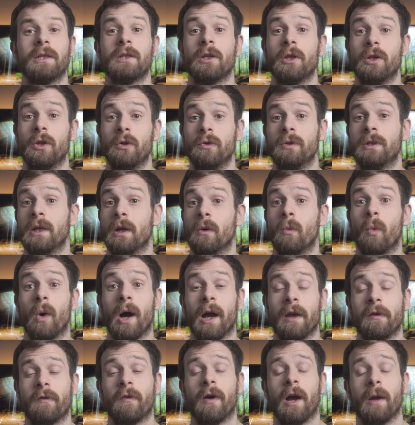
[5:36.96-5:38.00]
to using
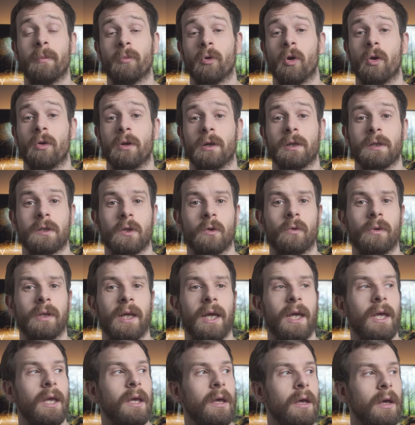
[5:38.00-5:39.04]
Wi-Fi products
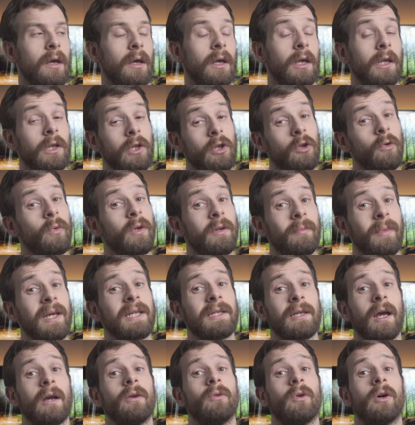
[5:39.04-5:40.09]
only, you would
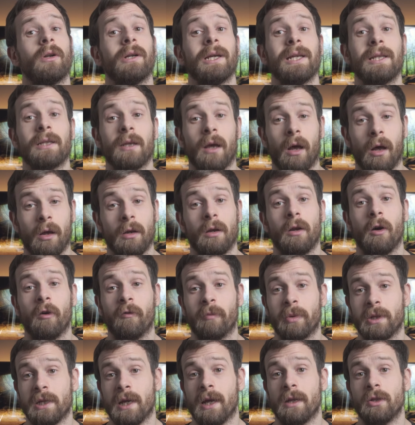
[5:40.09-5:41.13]
miss out on a ton of
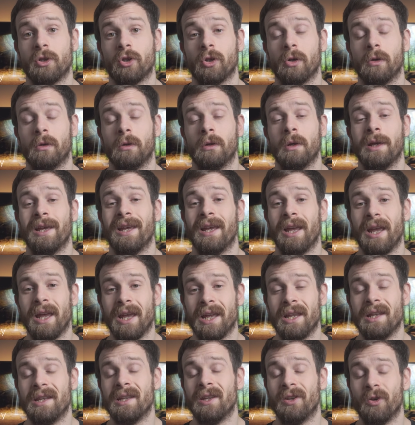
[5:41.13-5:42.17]
potential
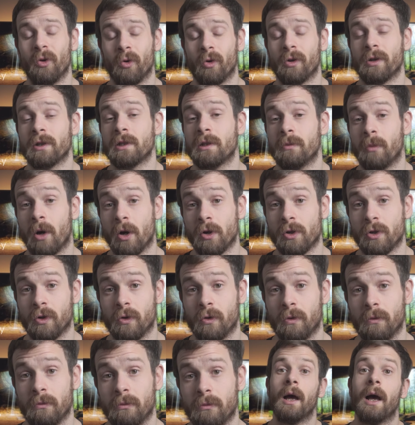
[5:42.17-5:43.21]
in your smart
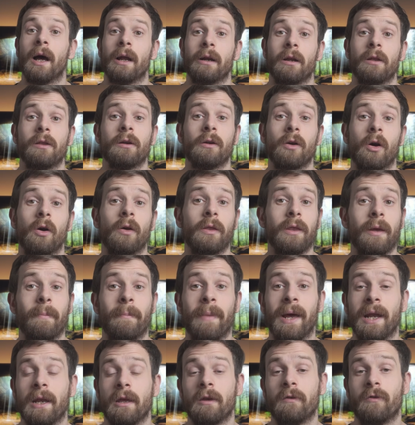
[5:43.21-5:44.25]
home. Another con that
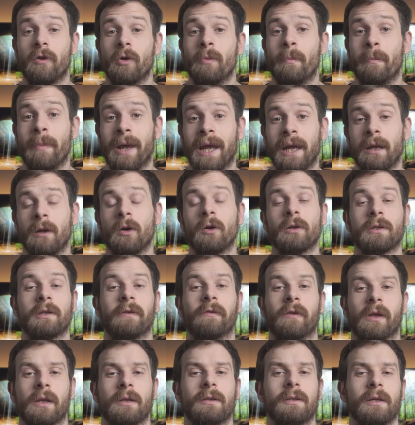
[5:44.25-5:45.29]
many of you may not
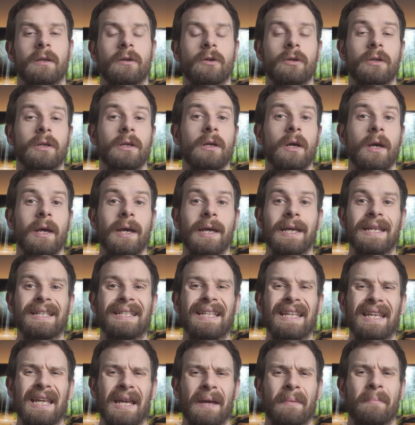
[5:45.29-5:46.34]
have considered is
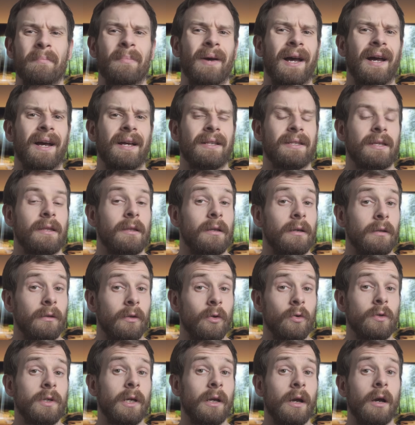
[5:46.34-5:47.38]
the impact that
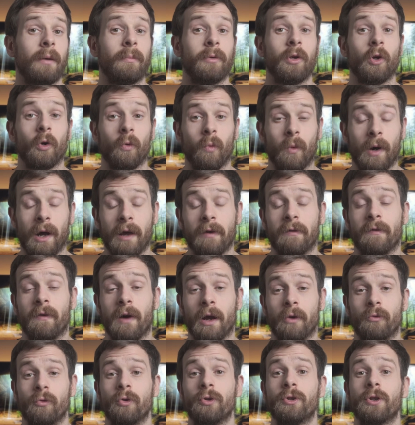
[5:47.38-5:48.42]
loading up your Wi-Fi
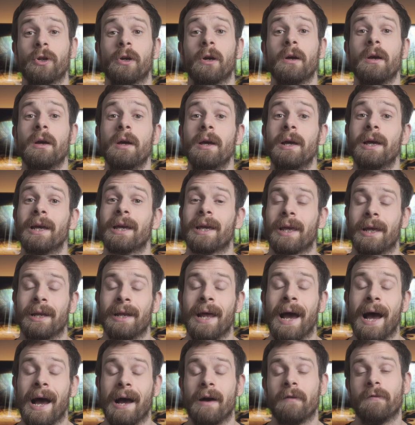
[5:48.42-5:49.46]
router can
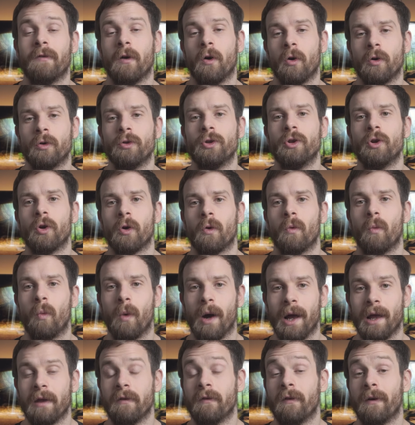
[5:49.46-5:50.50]
have on your
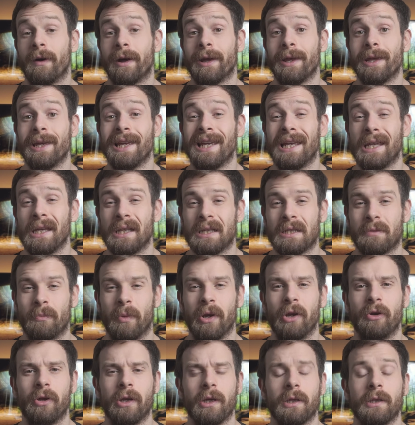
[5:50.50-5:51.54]
Wi-Fi
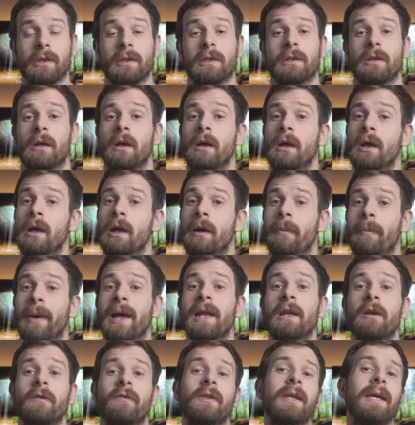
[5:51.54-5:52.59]
experience.
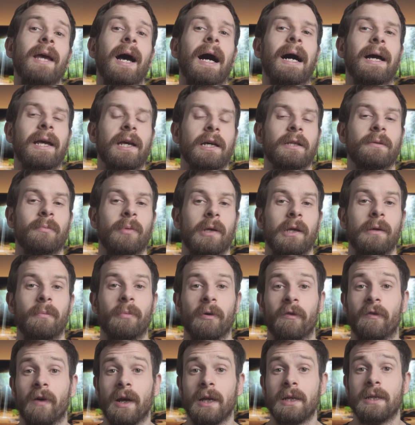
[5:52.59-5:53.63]
Many of the ISP
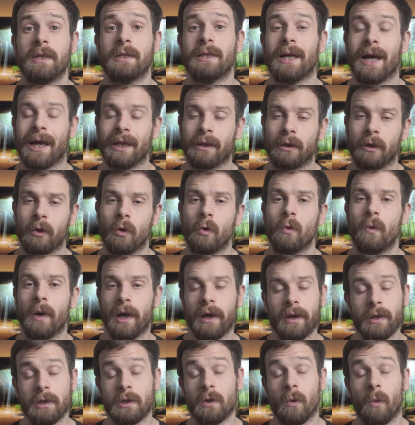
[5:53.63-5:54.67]
provided and
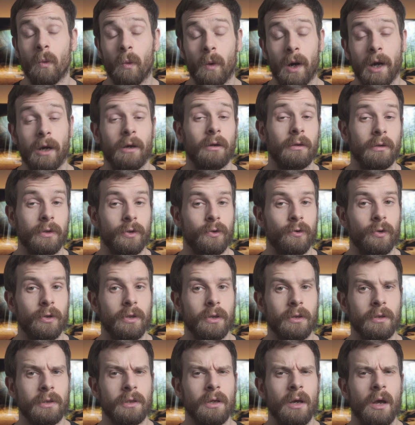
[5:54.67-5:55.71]
low-end wireless
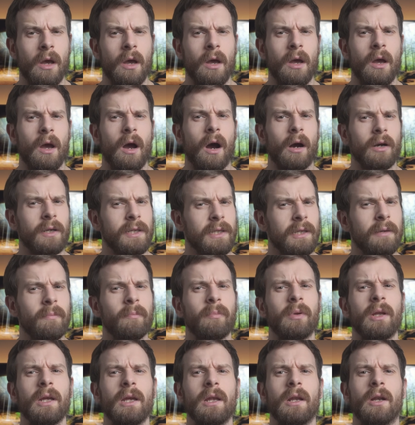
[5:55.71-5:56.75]
routers are
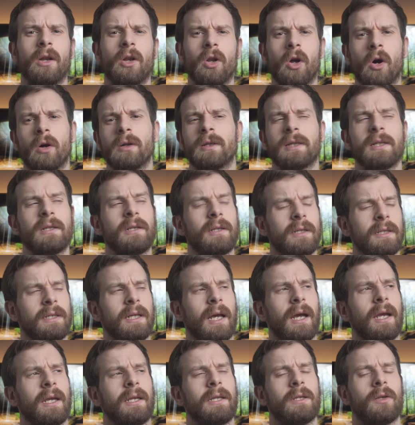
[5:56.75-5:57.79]
simply not
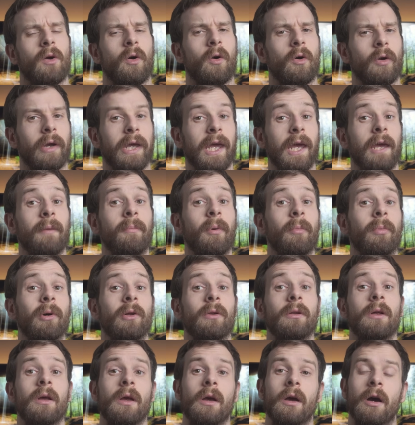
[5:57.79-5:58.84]
designed or
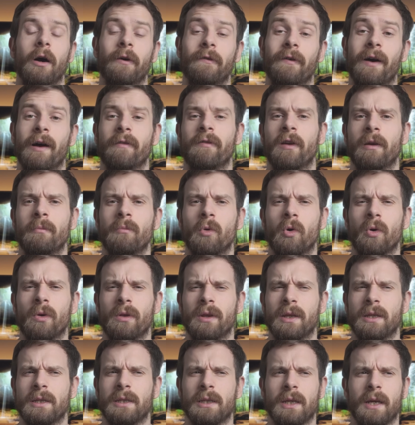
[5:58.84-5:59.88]
capable of having more
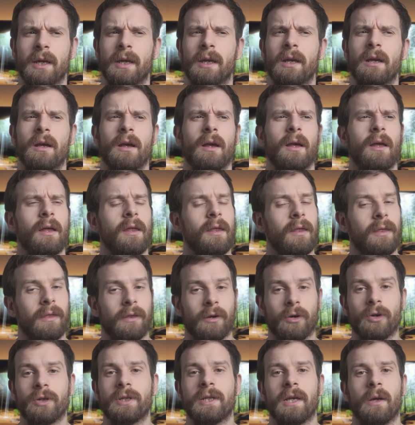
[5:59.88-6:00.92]
than say
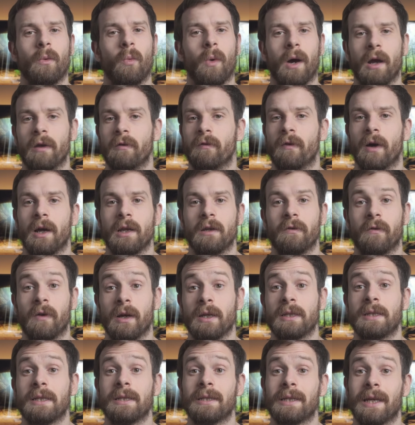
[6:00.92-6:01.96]
30 Wi-Fi
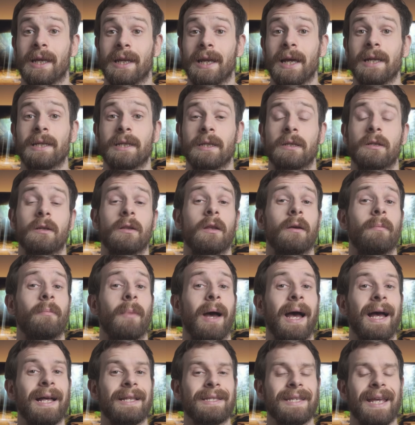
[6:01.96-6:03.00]
devices connected to them
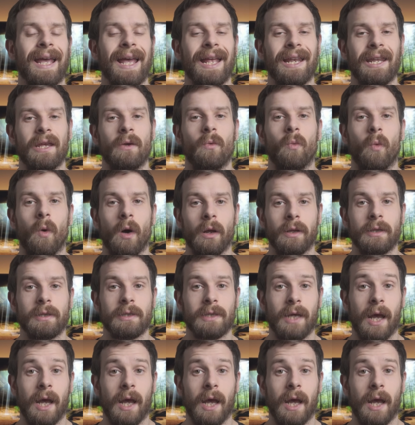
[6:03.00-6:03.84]
at any one